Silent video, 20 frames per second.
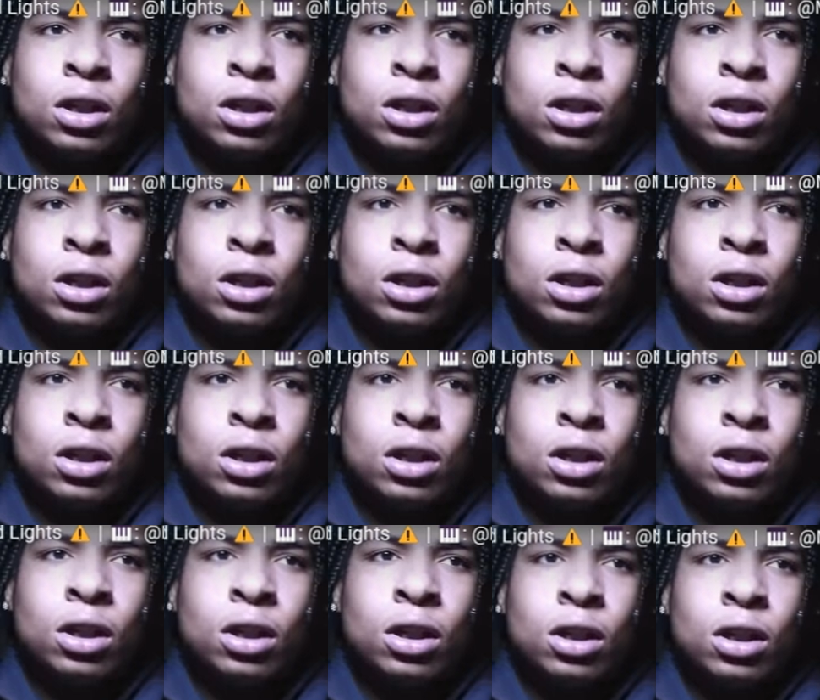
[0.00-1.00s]

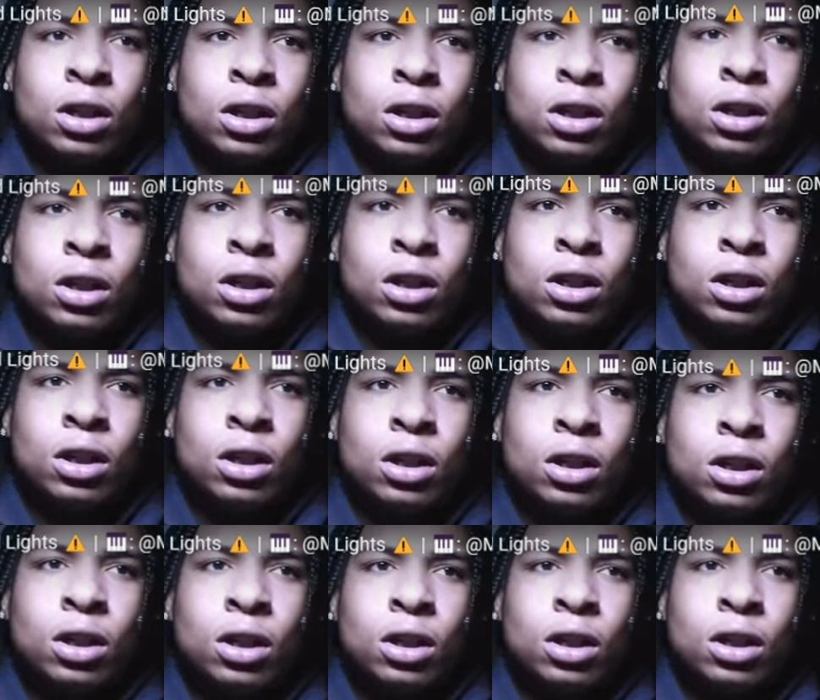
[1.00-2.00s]

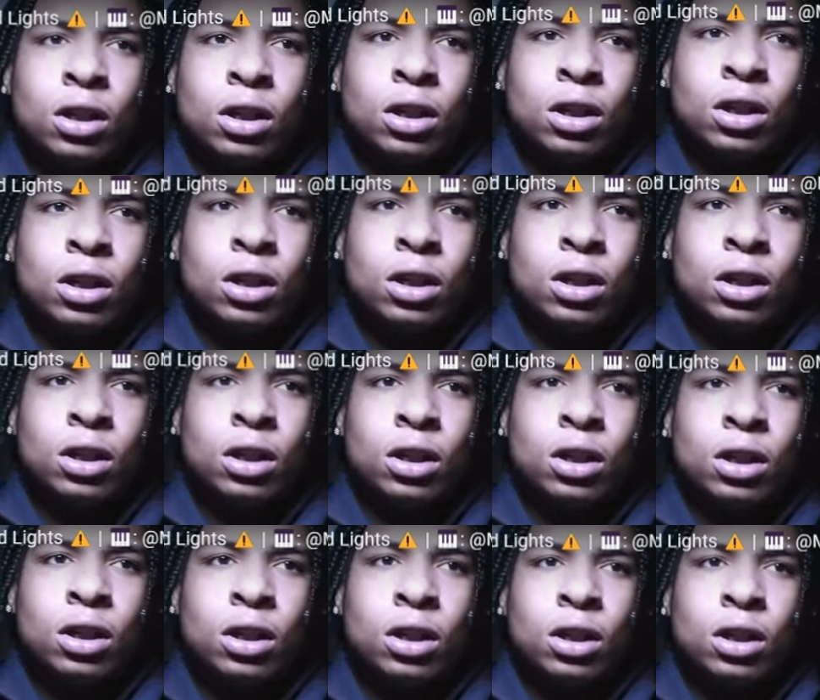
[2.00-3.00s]

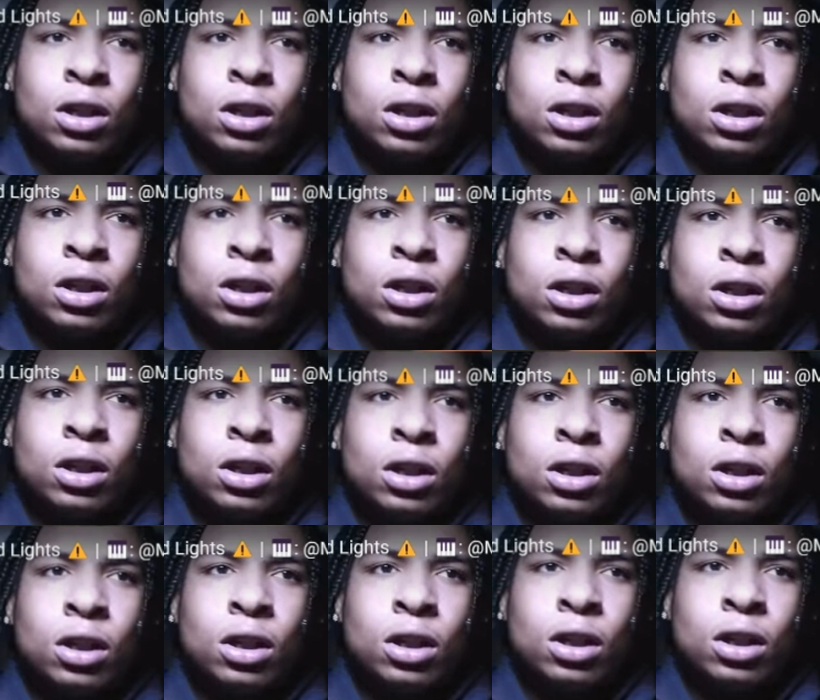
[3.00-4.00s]

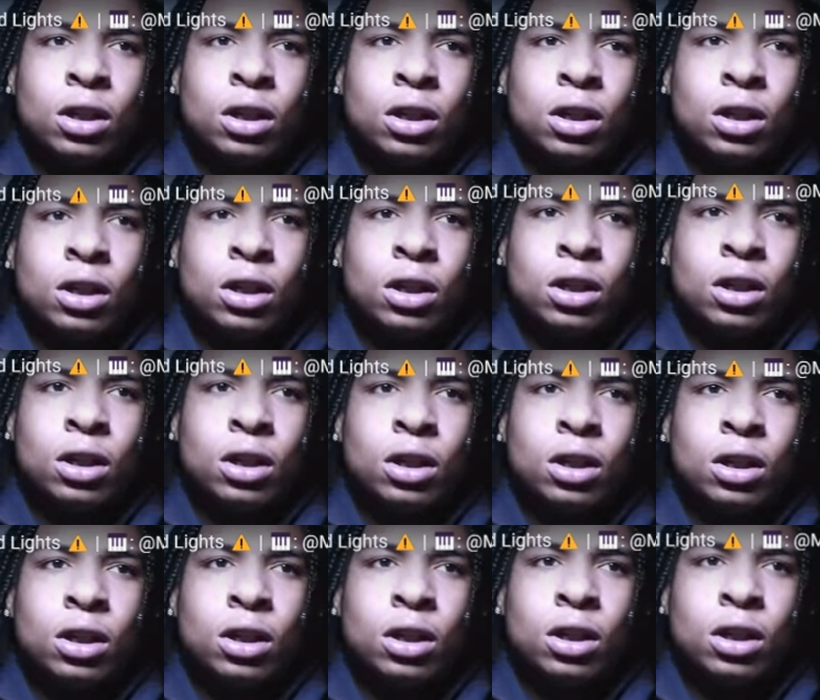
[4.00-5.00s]

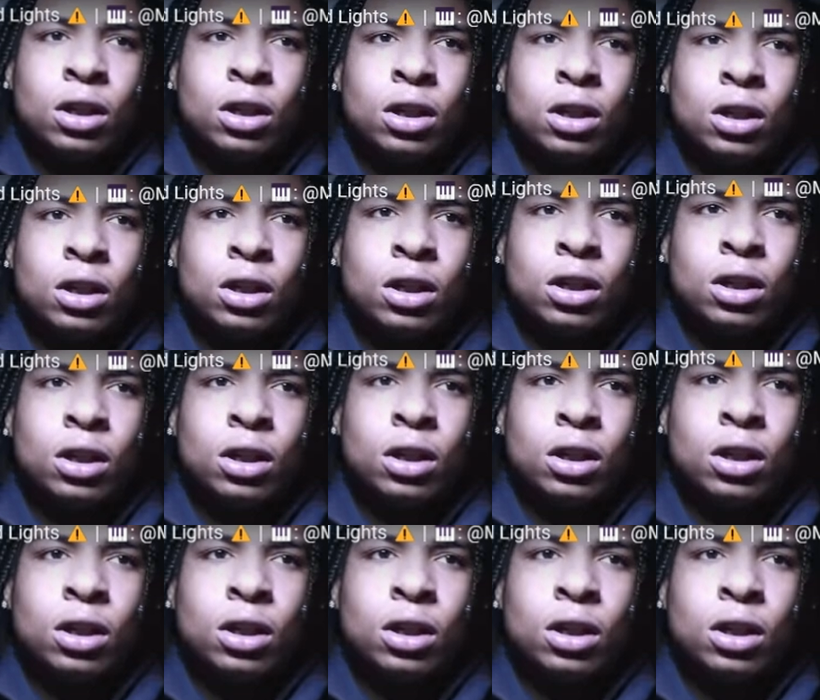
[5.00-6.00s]

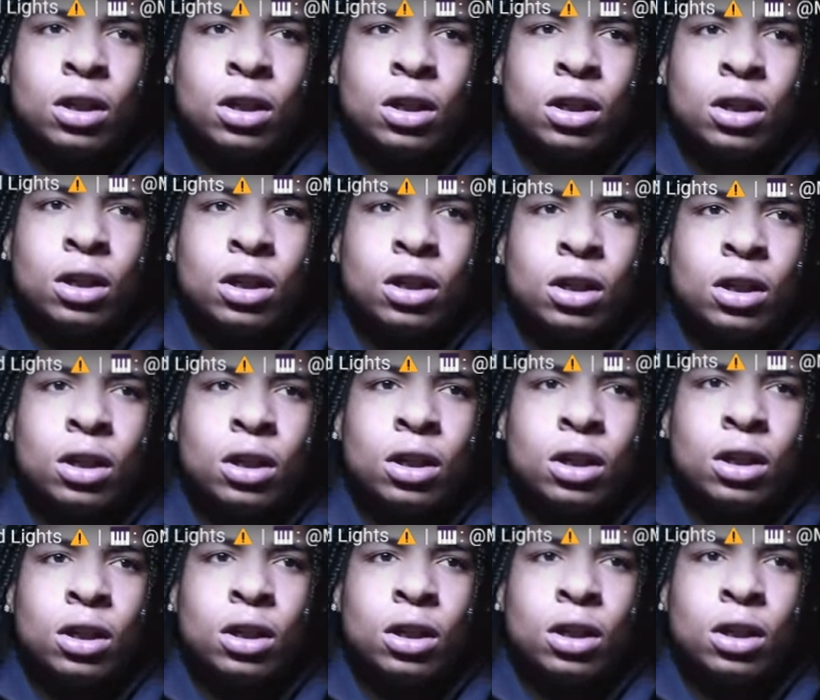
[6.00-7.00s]

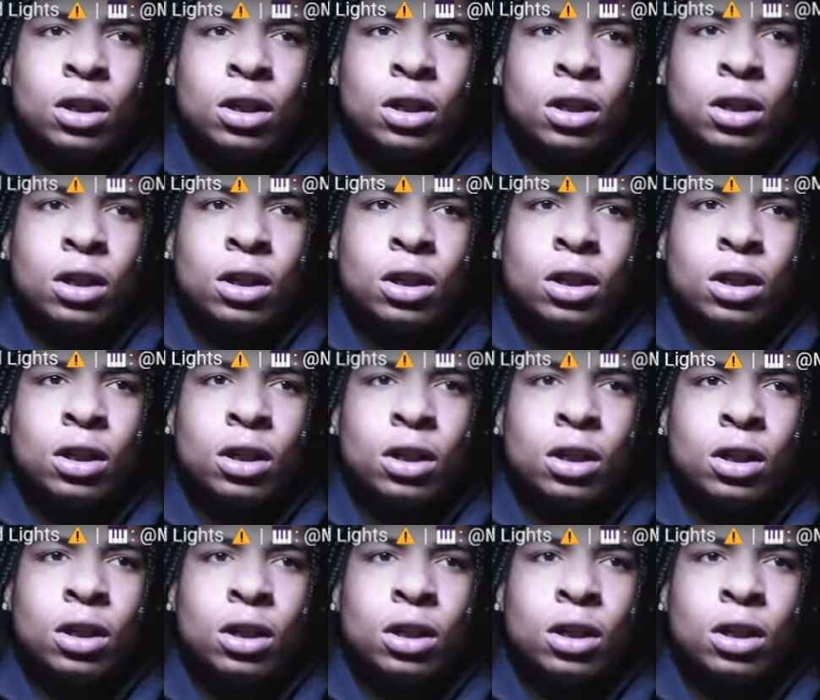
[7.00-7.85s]
No words are spoken by the person on screen.